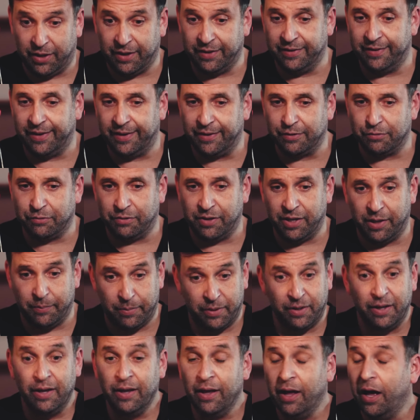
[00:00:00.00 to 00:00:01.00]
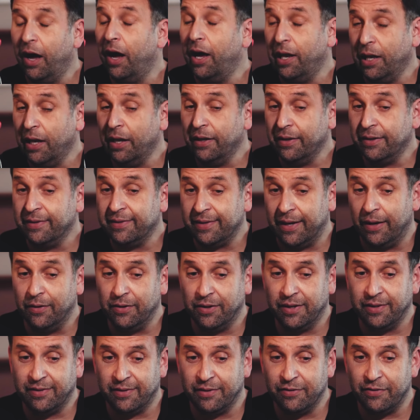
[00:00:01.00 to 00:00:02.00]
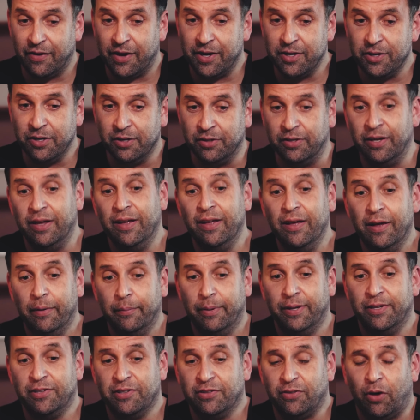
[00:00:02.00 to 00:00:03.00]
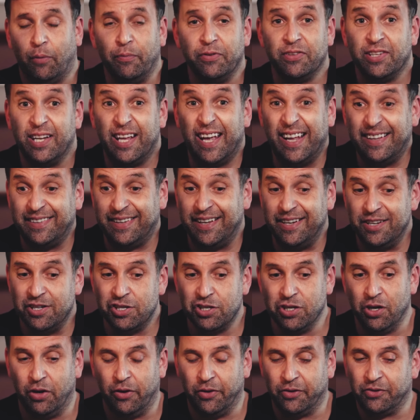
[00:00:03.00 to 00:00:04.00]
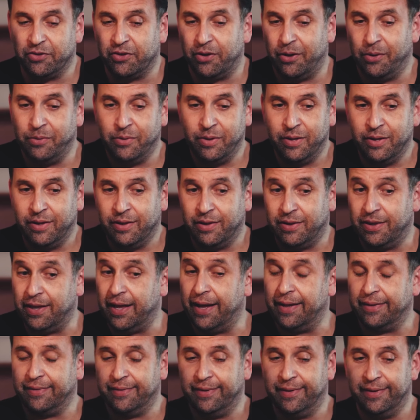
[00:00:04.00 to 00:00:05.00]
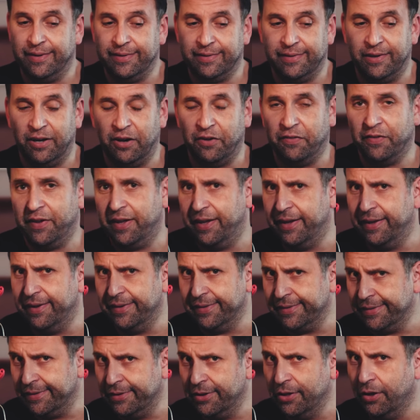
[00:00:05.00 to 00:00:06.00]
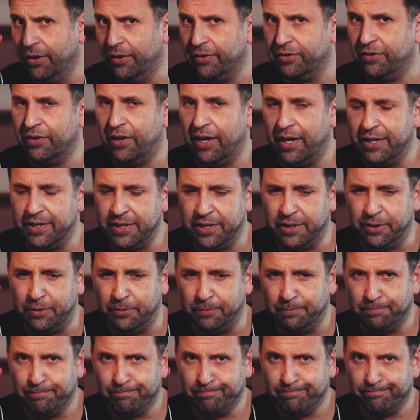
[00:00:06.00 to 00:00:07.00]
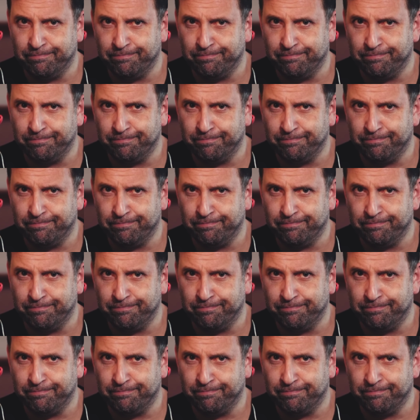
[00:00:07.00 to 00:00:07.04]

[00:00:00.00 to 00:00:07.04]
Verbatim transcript: the condenser on here. But I, the sound on this is very good, but it's just obviously it's in shot. So that in itself is not ideal.